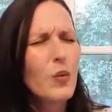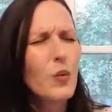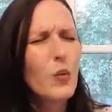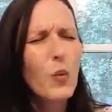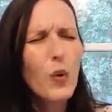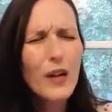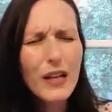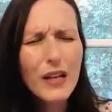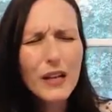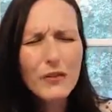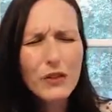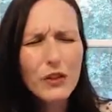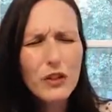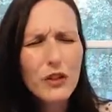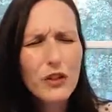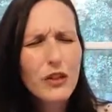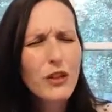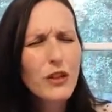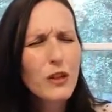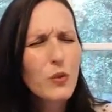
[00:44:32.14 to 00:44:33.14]

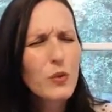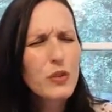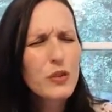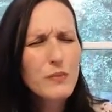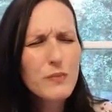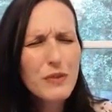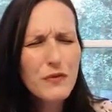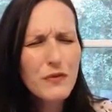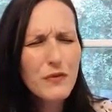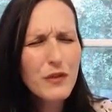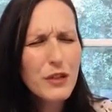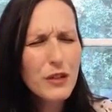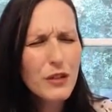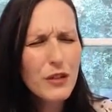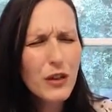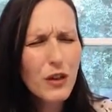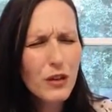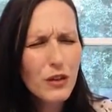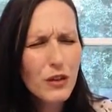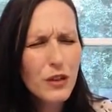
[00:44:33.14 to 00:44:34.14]
Whatever was meant for your
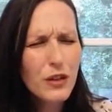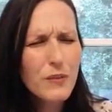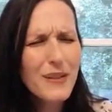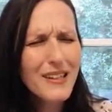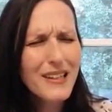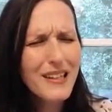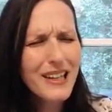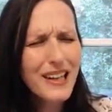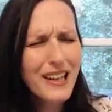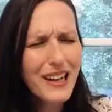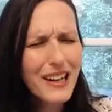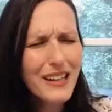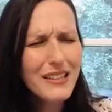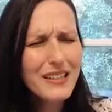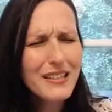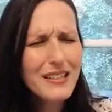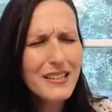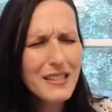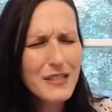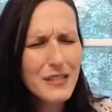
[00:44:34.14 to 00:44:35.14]
harm, God
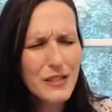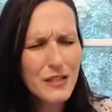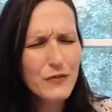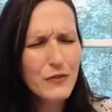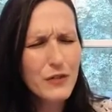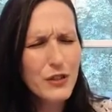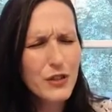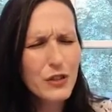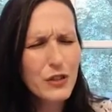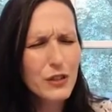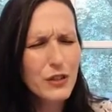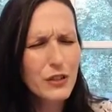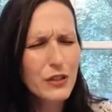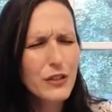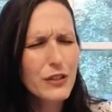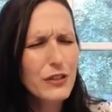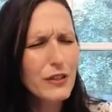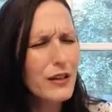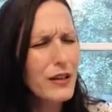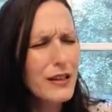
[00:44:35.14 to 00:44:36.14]
intends it for your
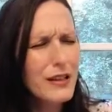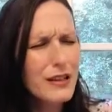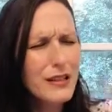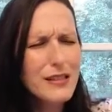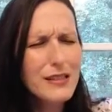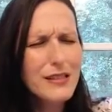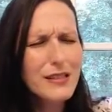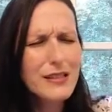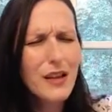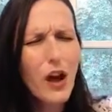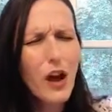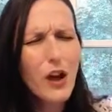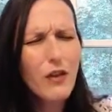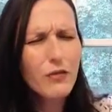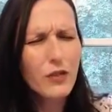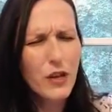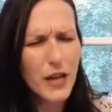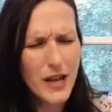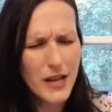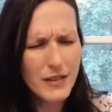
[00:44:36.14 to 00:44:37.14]
good. God is
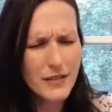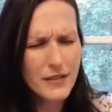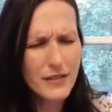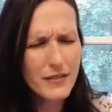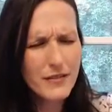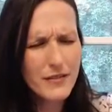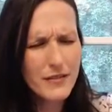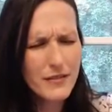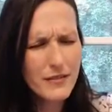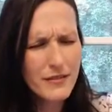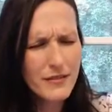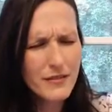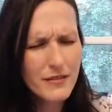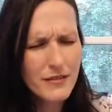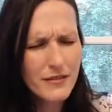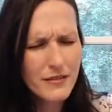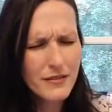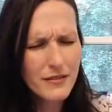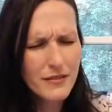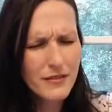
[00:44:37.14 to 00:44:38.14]
sovereign.
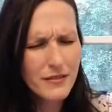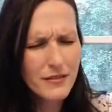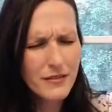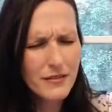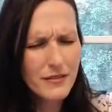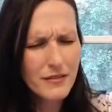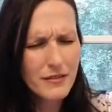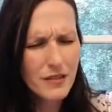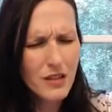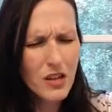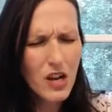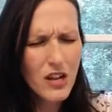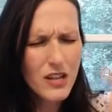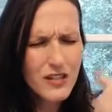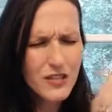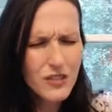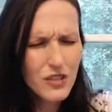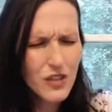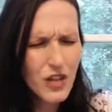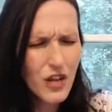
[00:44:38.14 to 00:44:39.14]
God
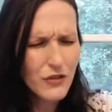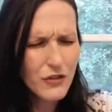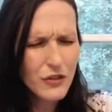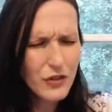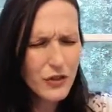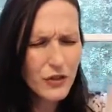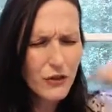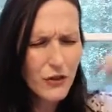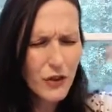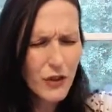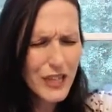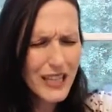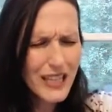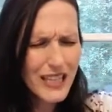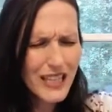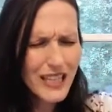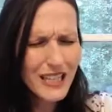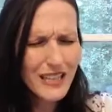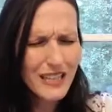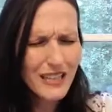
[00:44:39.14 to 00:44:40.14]
is sovereign. Don't
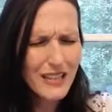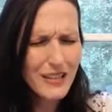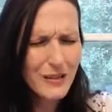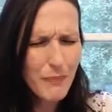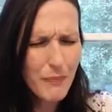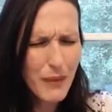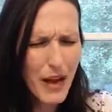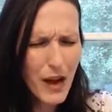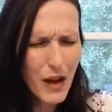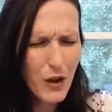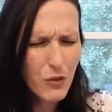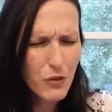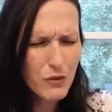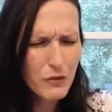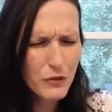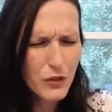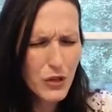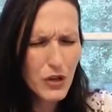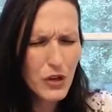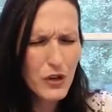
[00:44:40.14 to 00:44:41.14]
forget the power
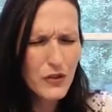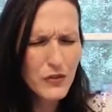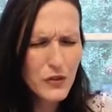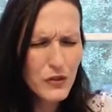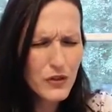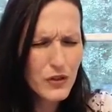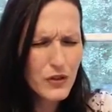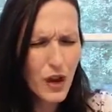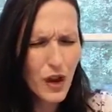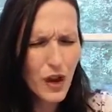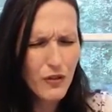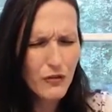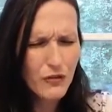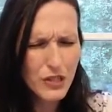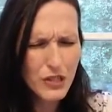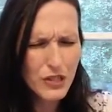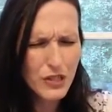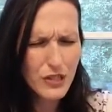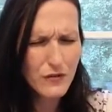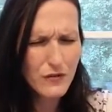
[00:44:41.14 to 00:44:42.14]
of God, the
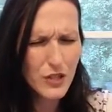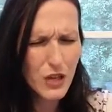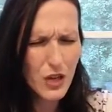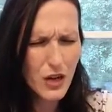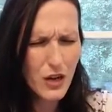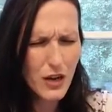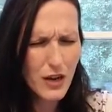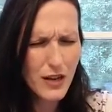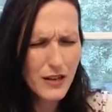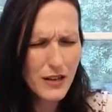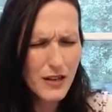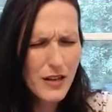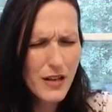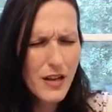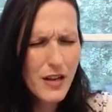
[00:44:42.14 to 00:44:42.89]
sovereignty of God.